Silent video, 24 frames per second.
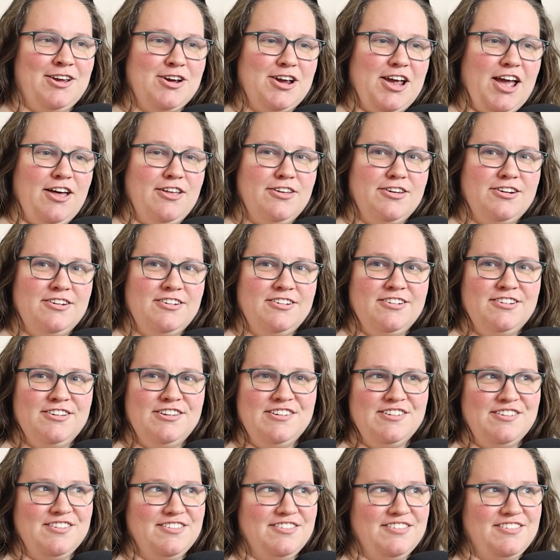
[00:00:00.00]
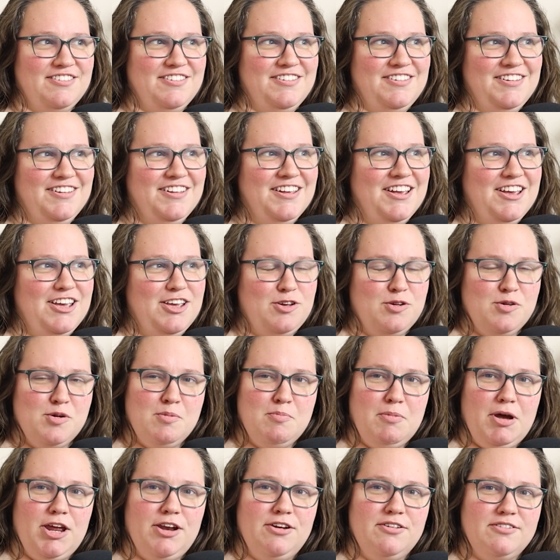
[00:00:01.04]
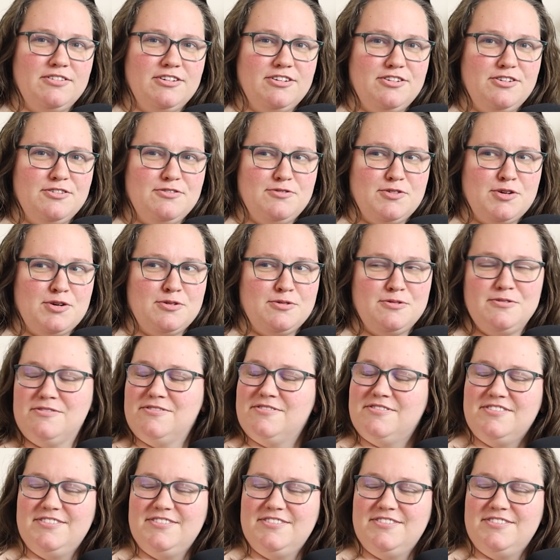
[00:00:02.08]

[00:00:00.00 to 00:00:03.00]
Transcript: your calendar, your reminders on your phone.